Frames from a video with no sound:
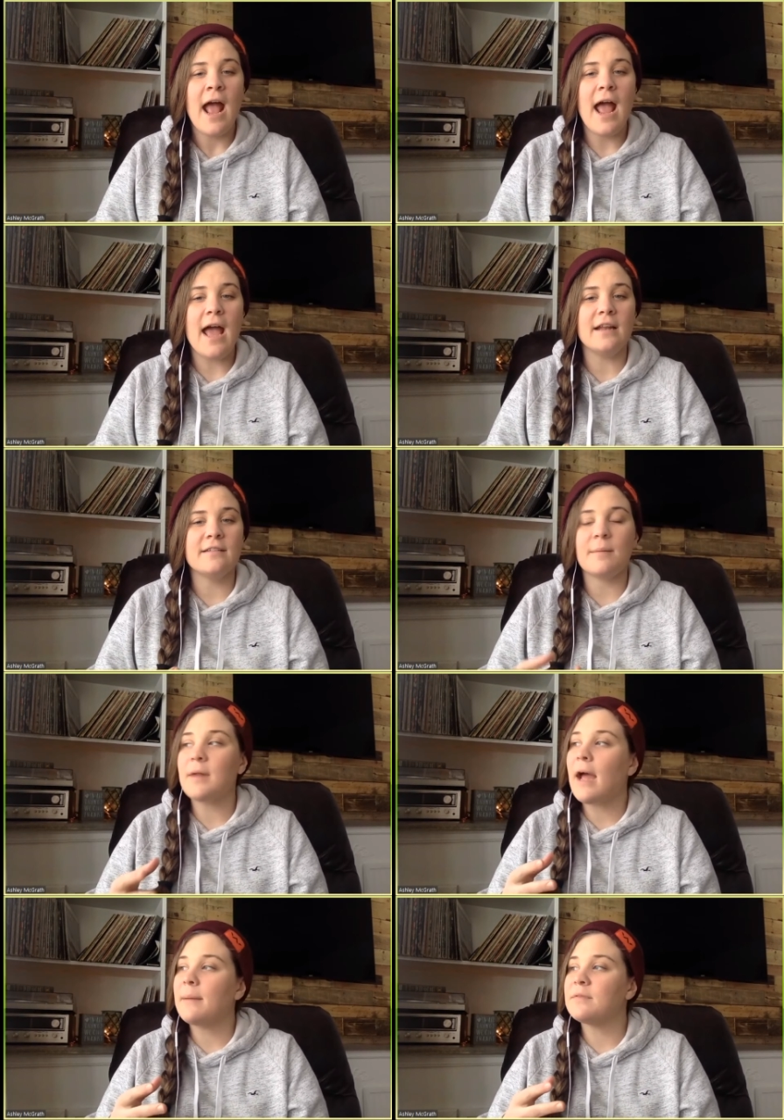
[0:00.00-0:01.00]
and
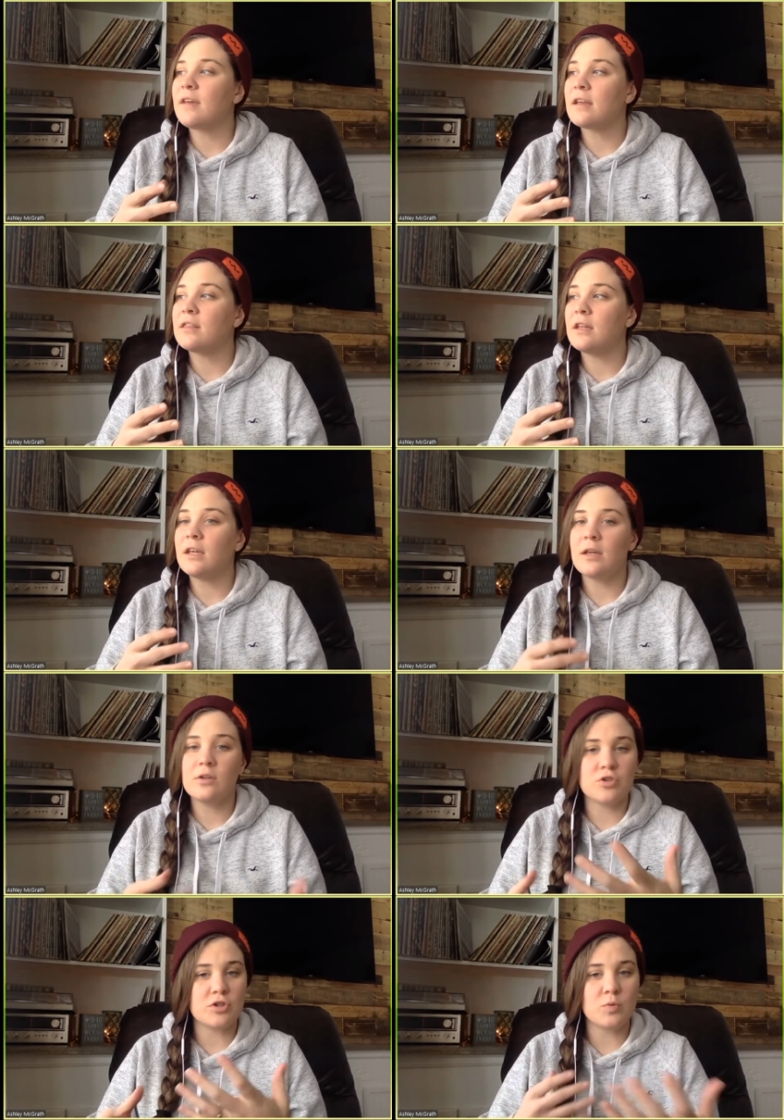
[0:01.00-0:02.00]
sometimes like the
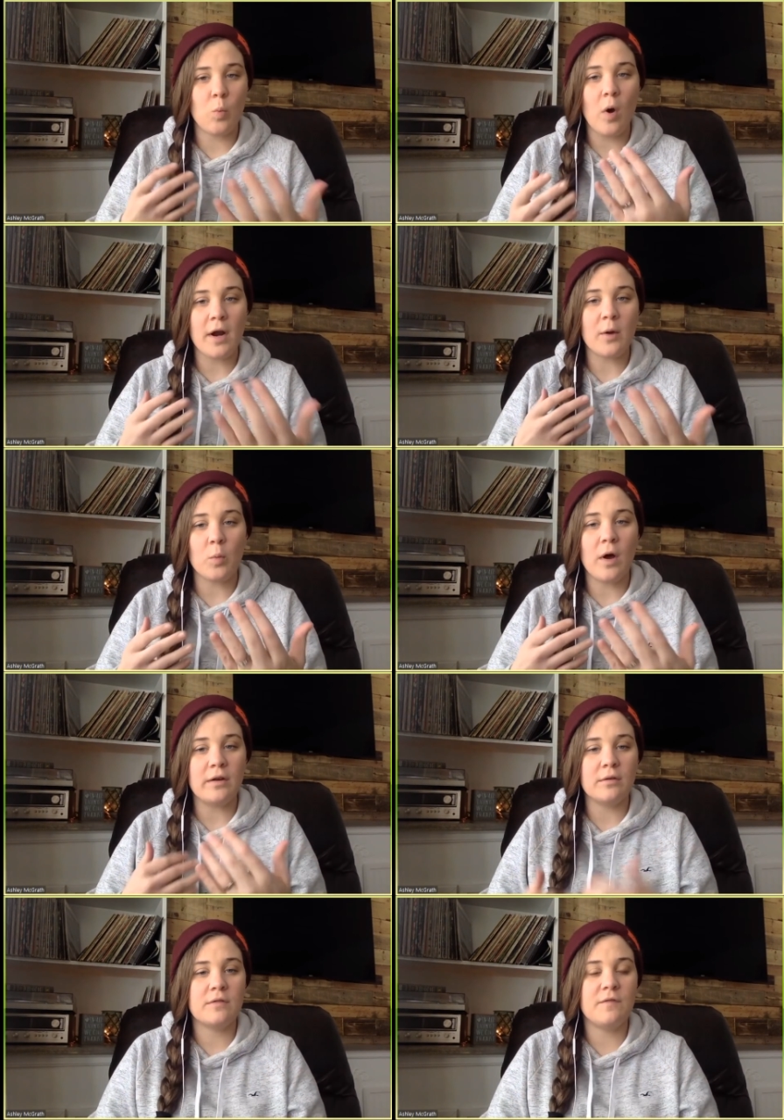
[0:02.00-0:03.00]
just
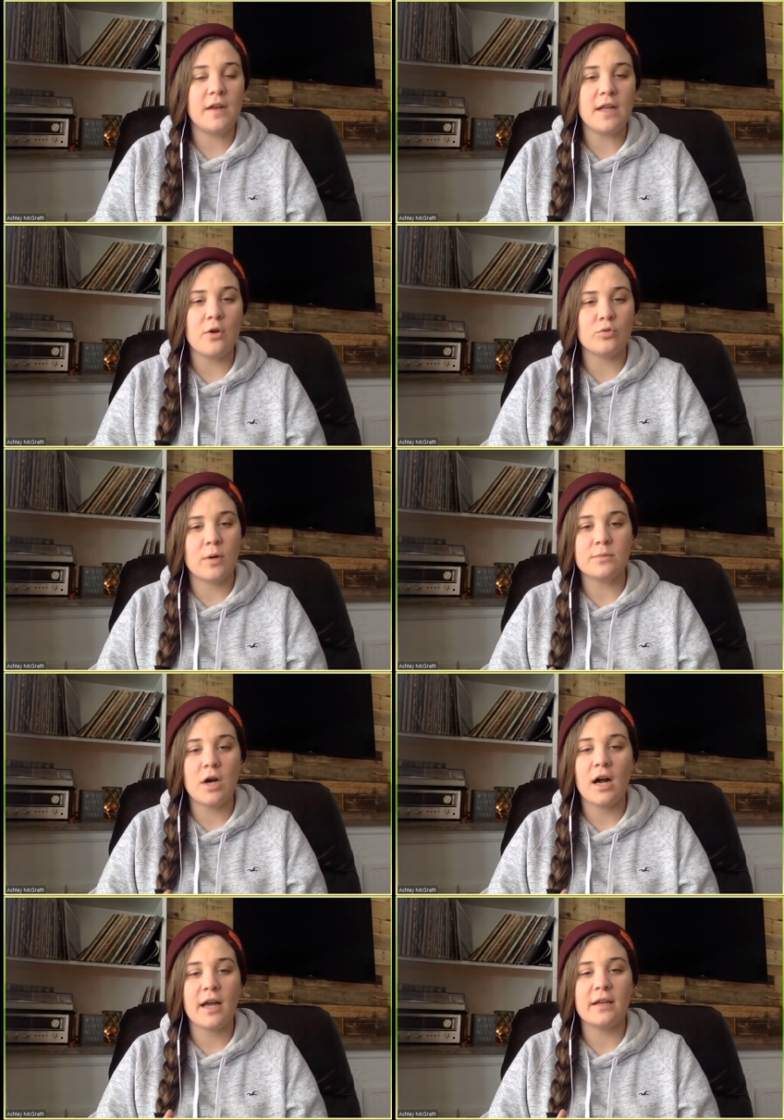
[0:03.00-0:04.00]
one-on-one videos when I'm
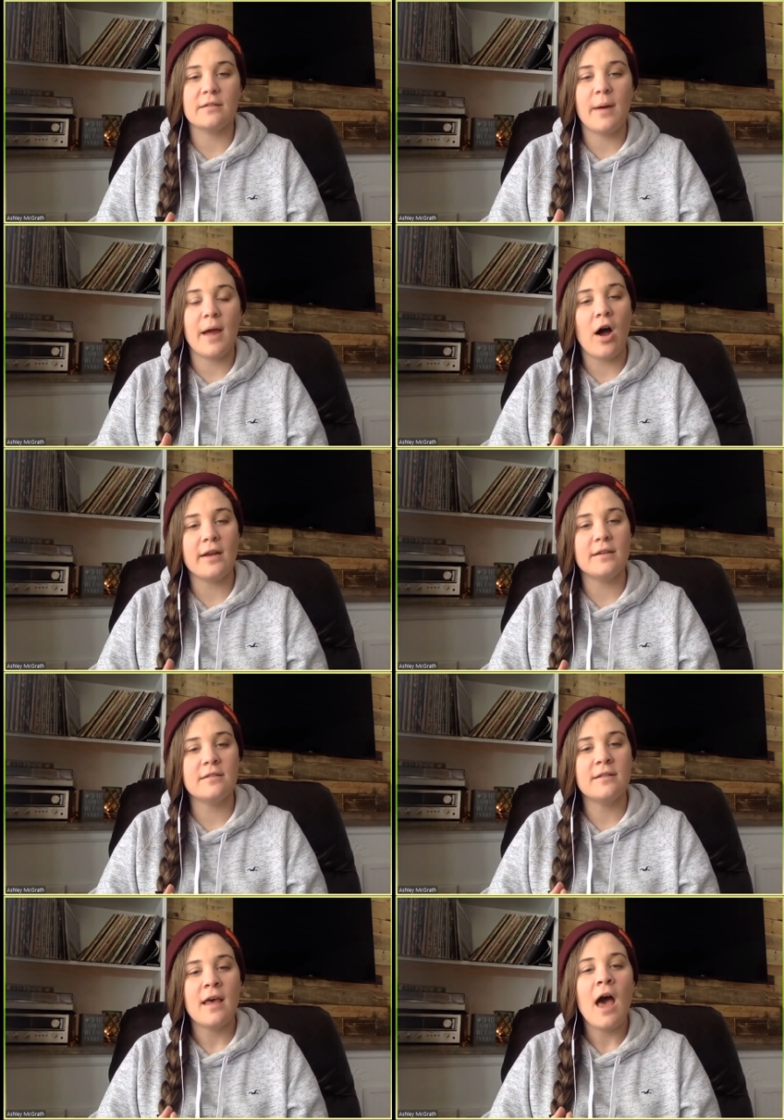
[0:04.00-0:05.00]
talking to my audience.